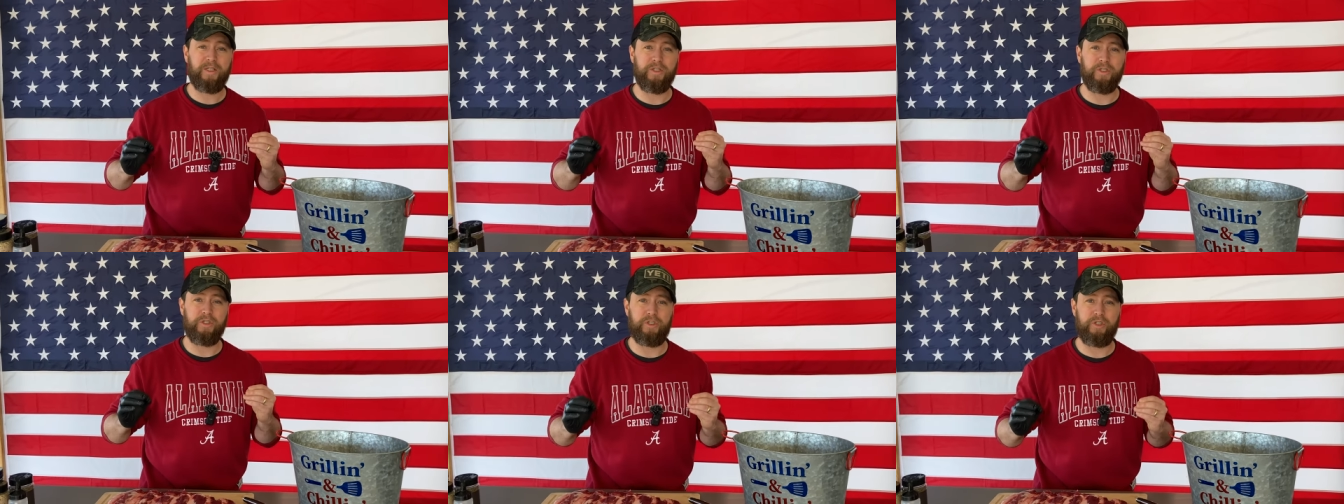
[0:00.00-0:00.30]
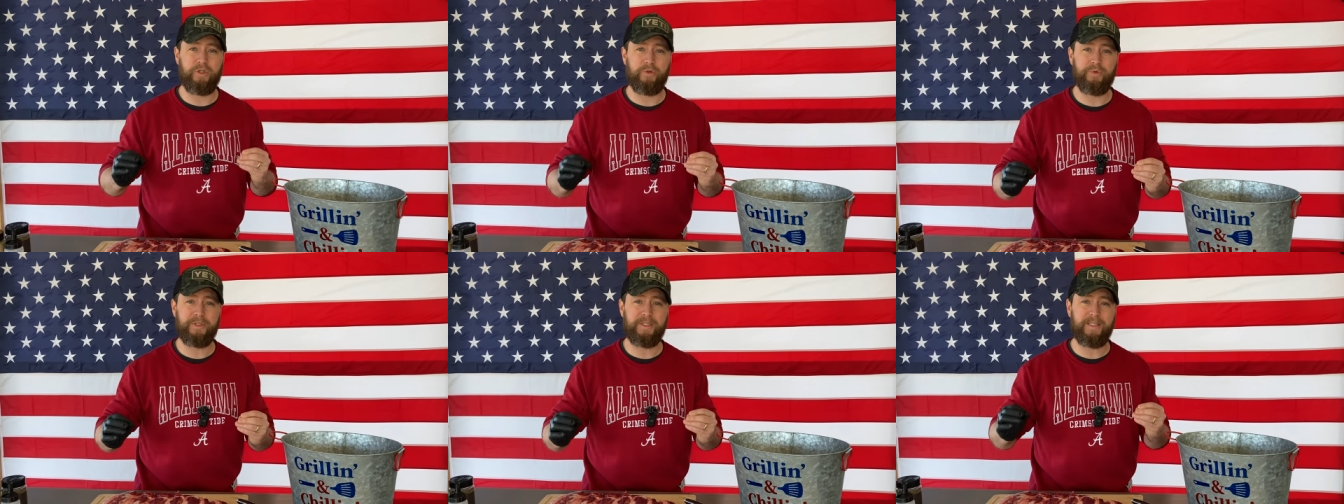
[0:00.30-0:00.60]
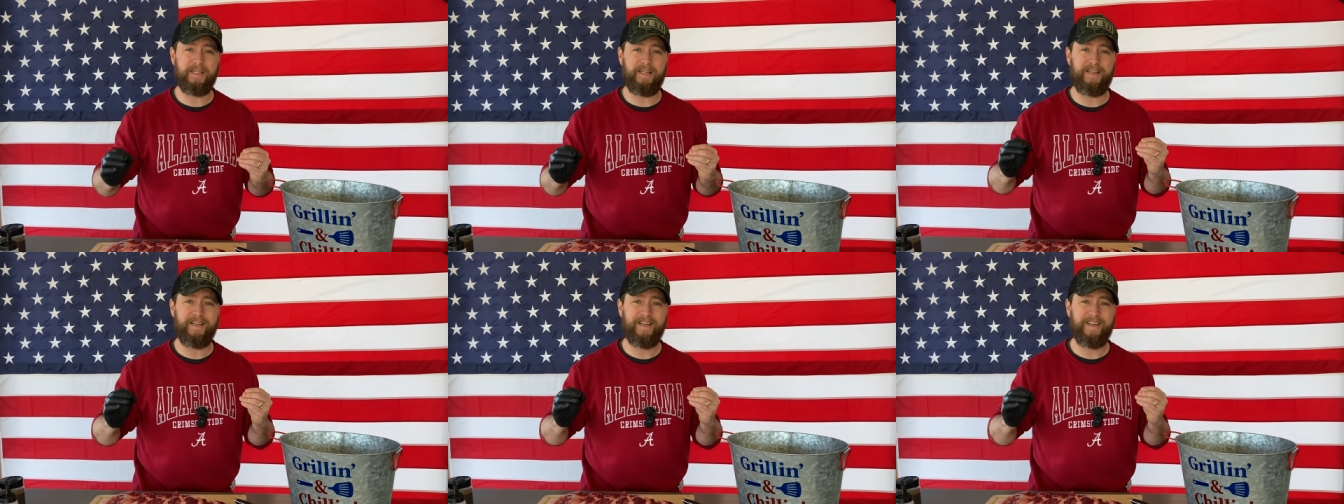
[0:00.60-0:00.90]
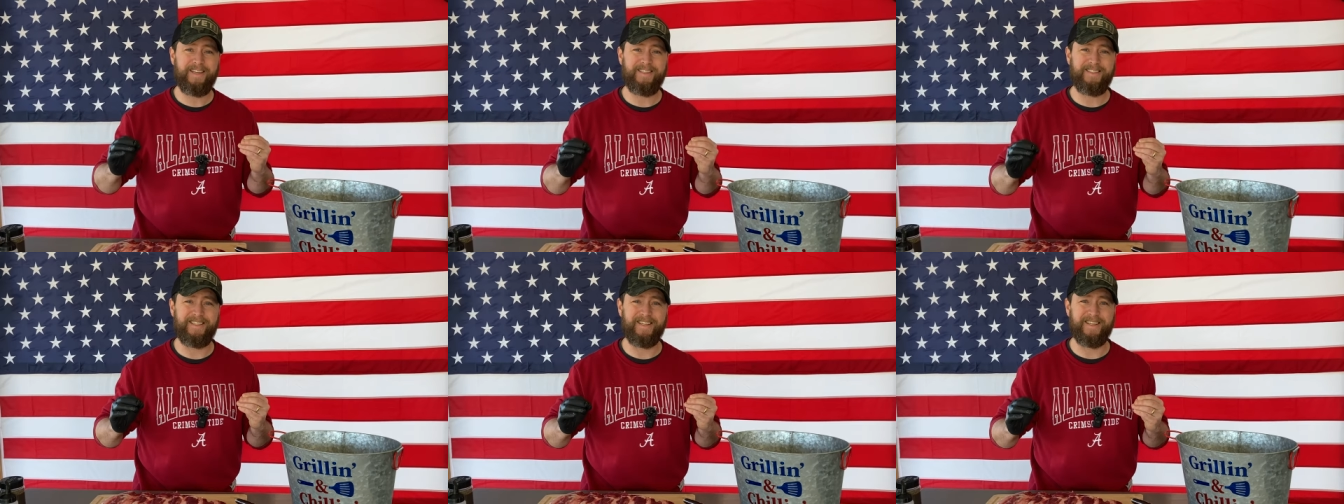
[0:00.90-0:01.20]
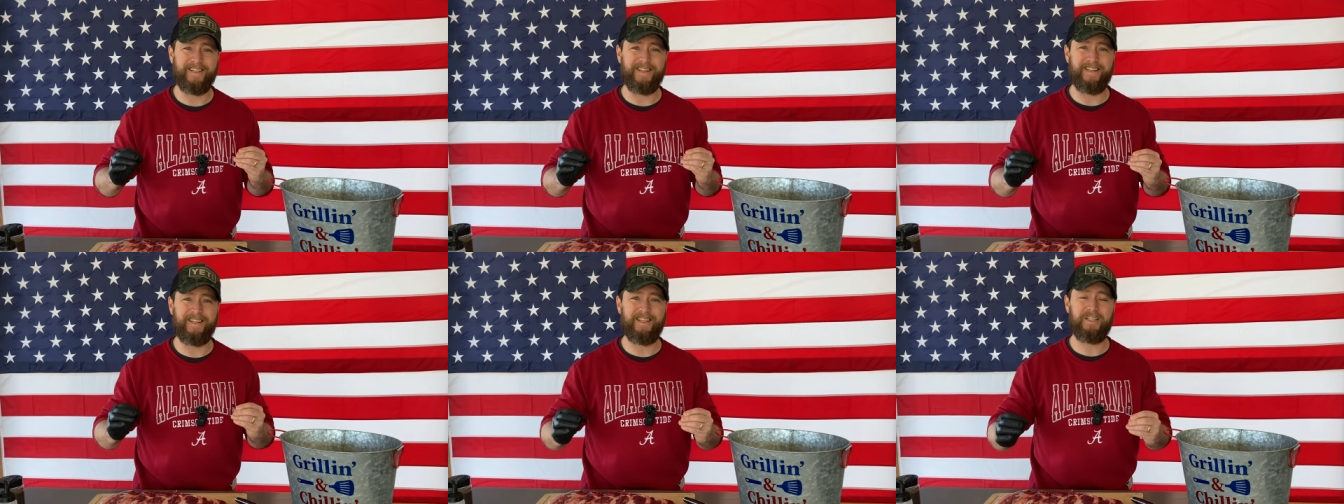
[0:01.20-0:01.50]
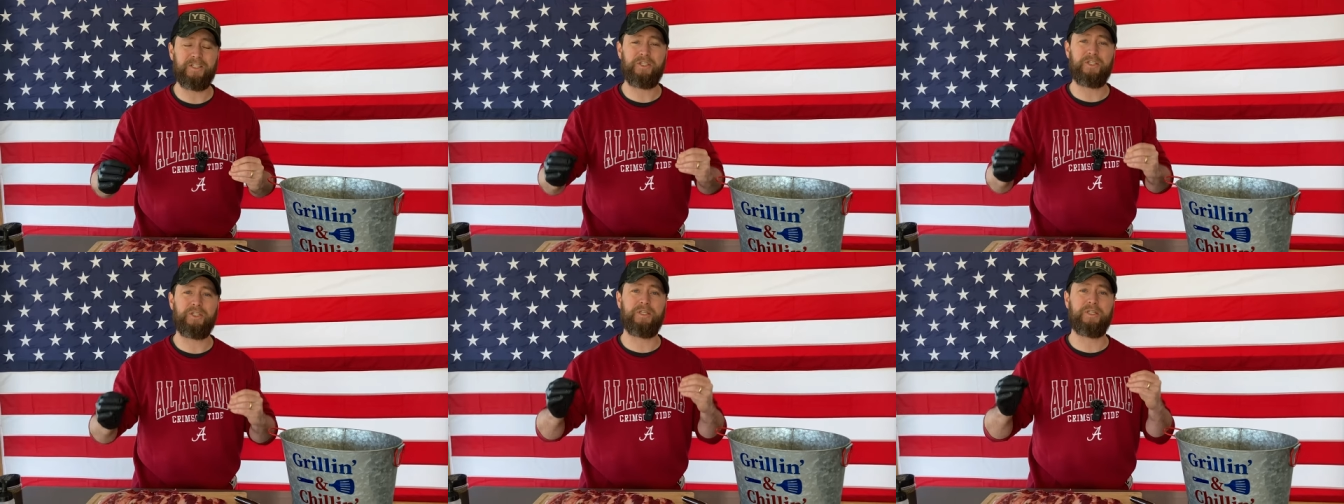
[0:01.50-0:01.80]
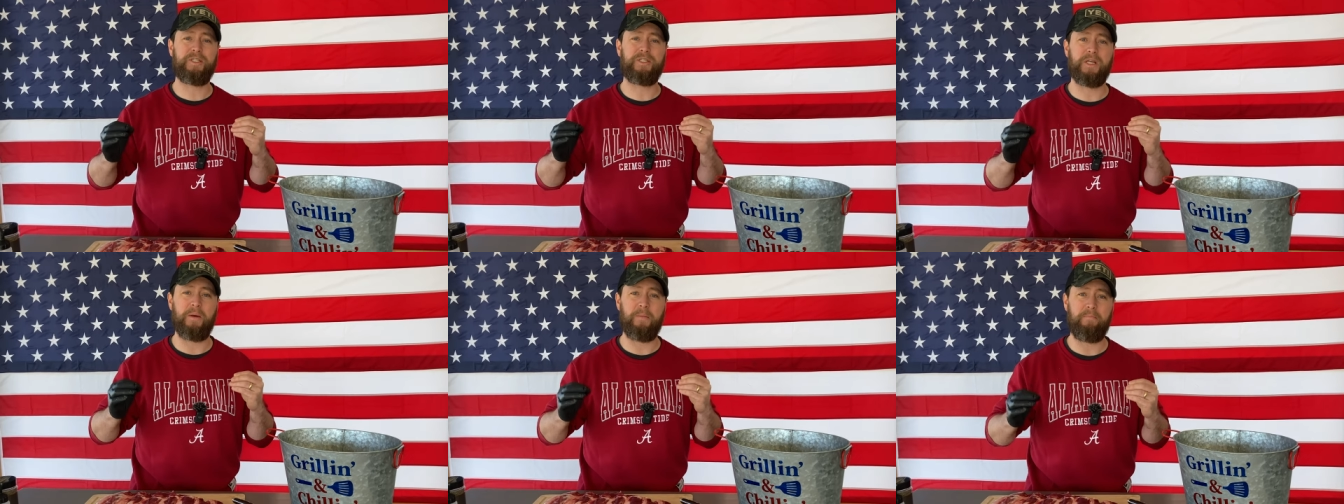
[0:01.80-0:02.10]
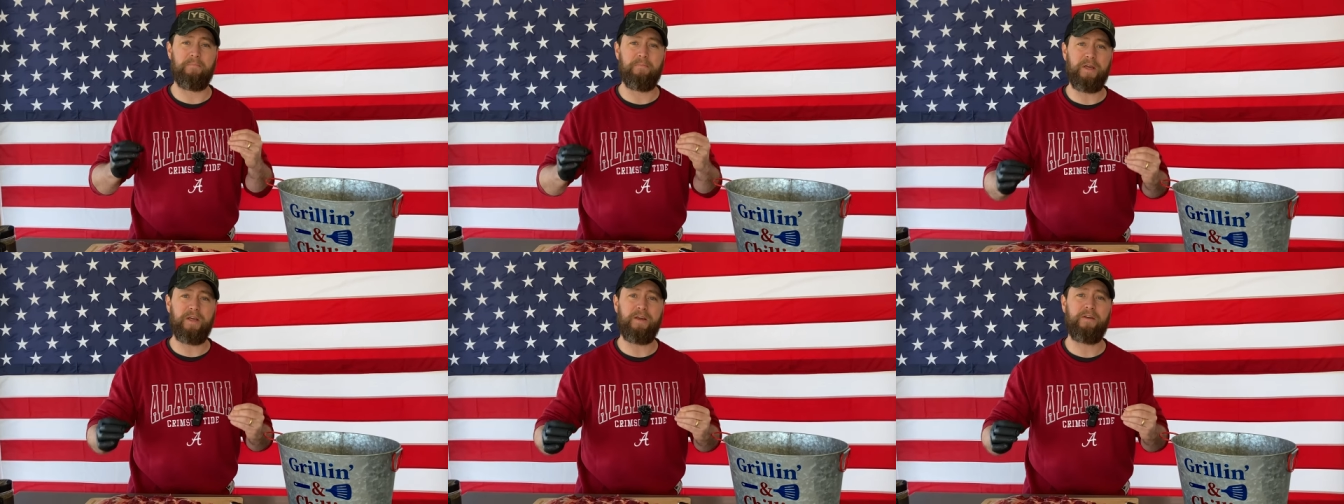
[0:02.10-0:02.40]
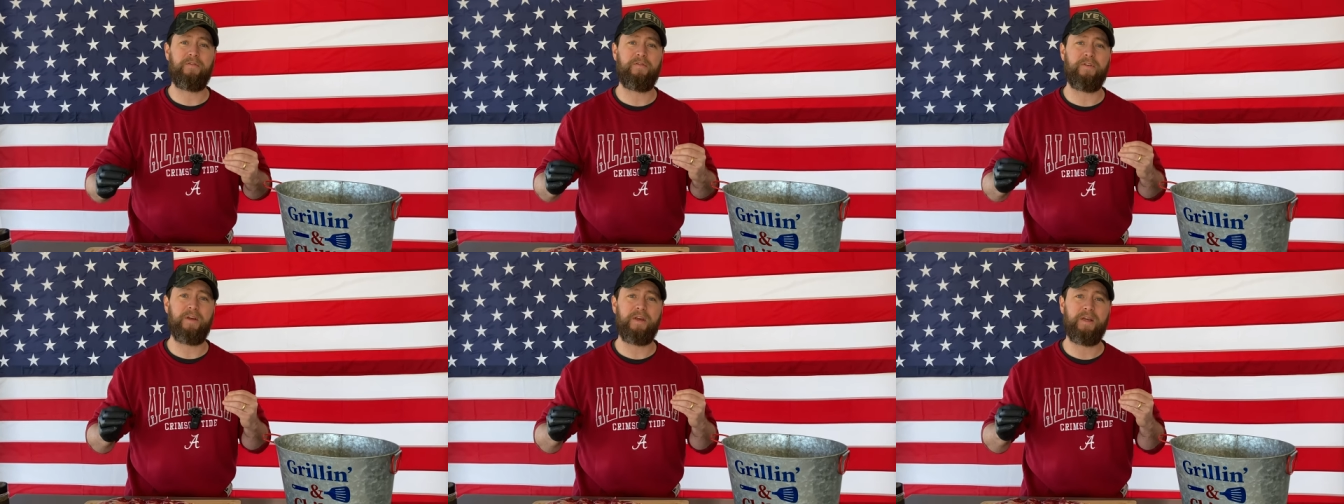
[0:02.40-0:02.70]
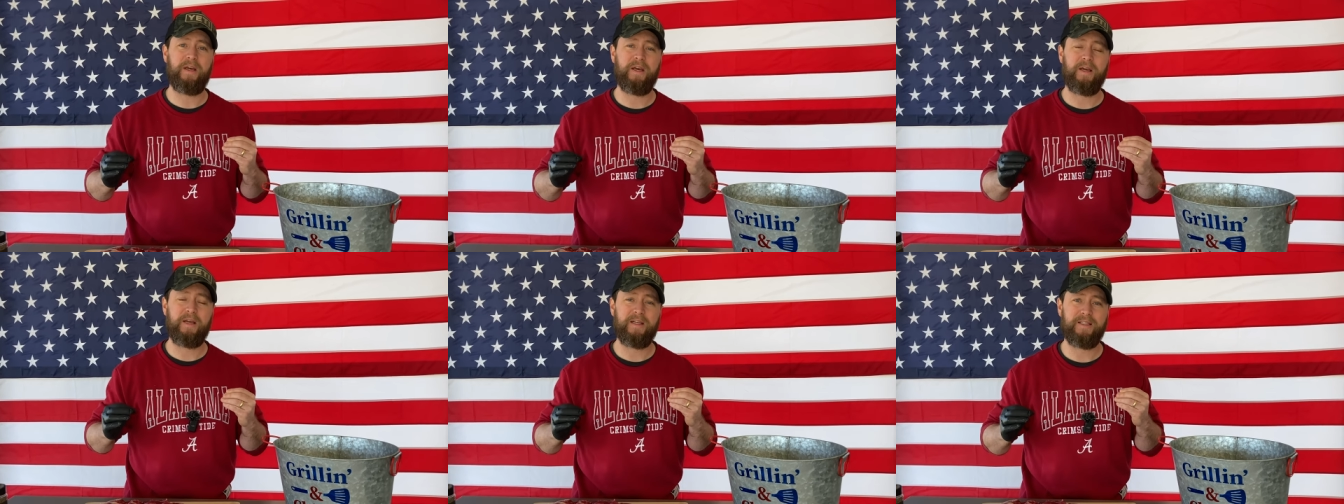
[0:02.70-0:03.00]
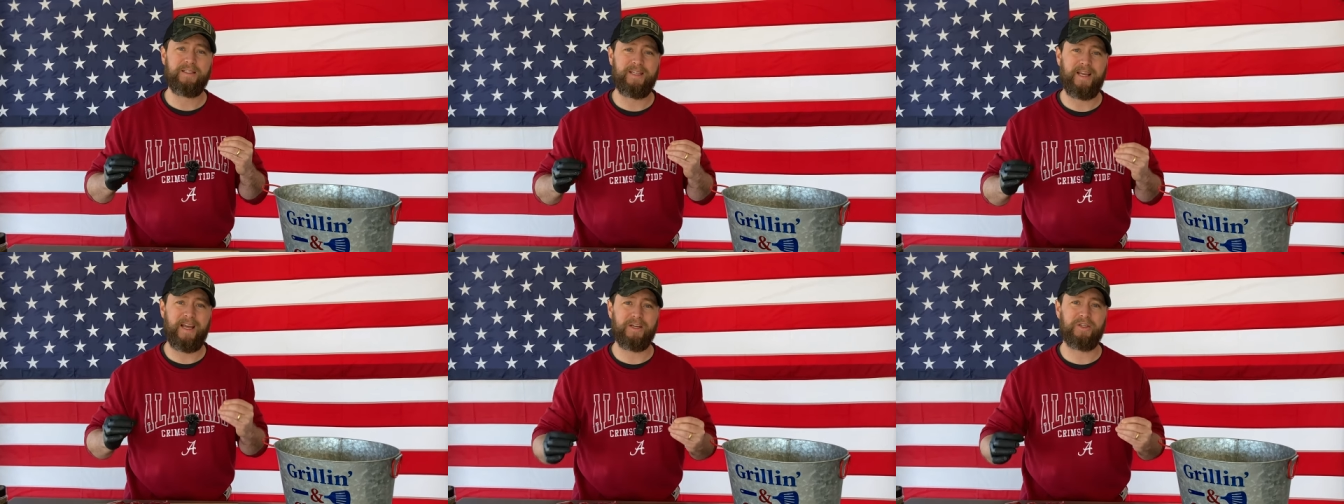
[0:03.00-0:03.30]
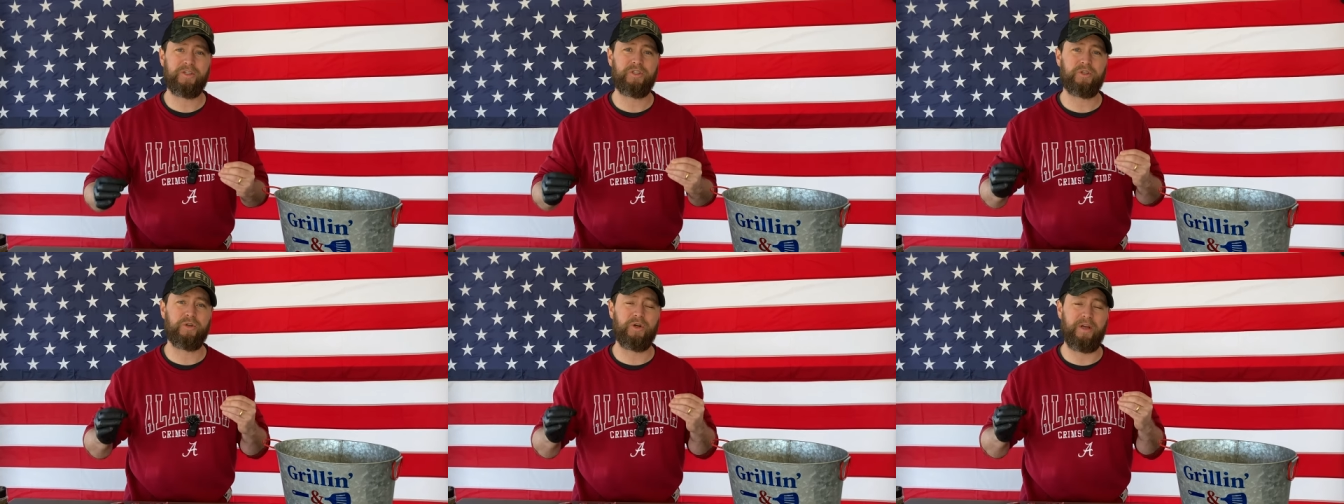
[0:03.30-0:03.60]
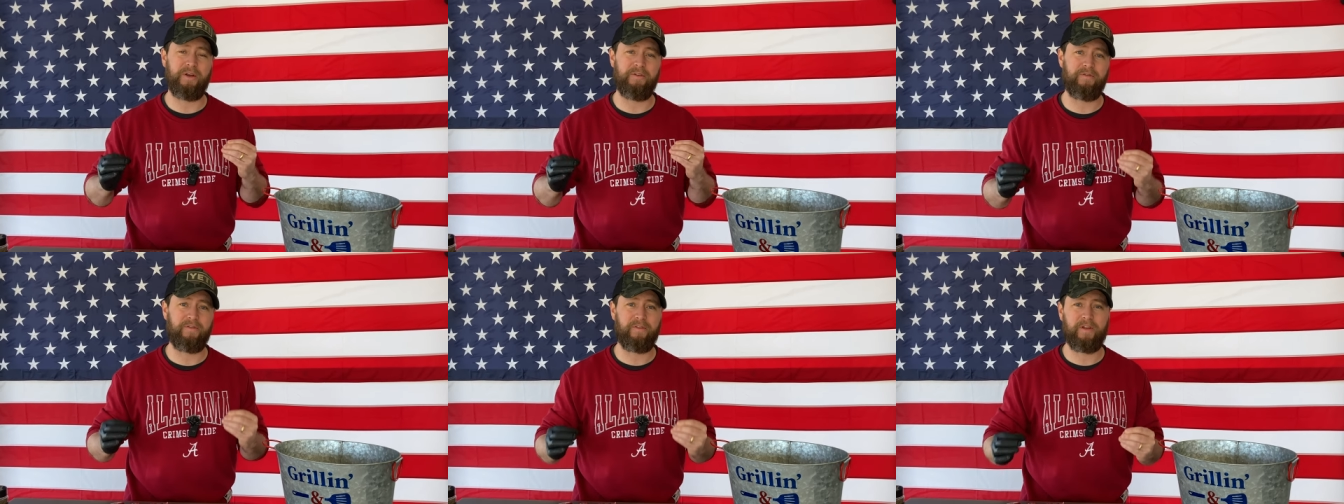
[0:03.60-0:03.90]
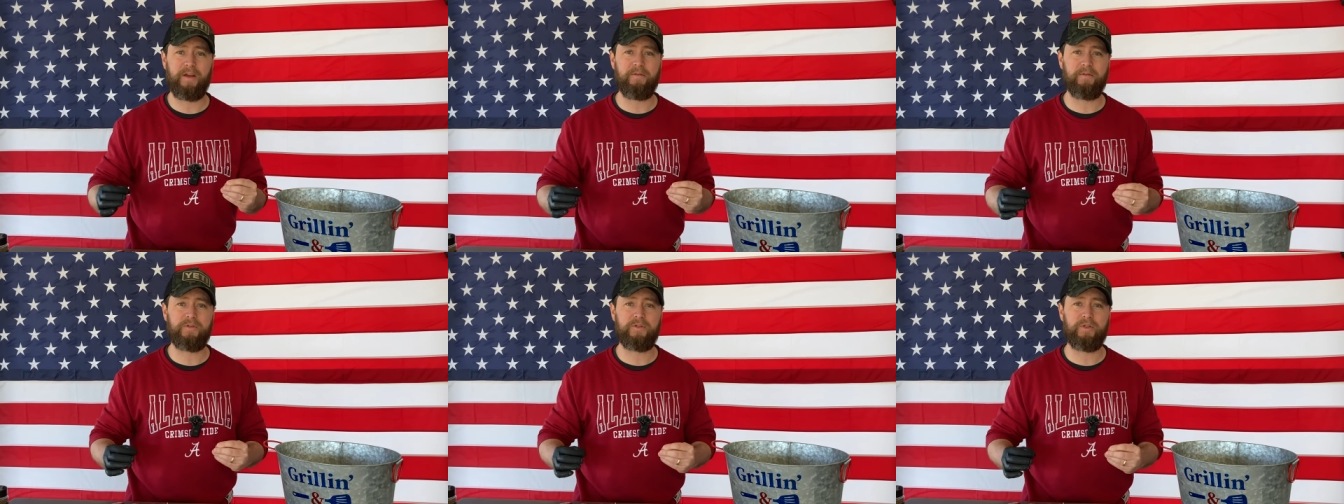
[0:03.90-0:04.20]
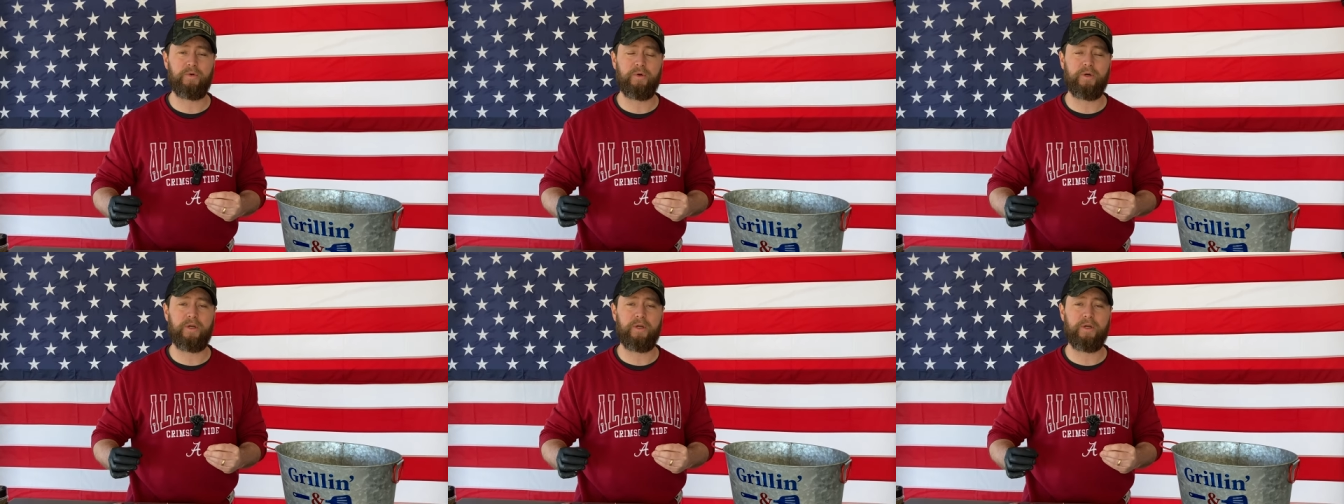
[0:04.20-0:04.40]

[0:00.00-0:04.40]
juicy, delicious, beefy texture and flavor to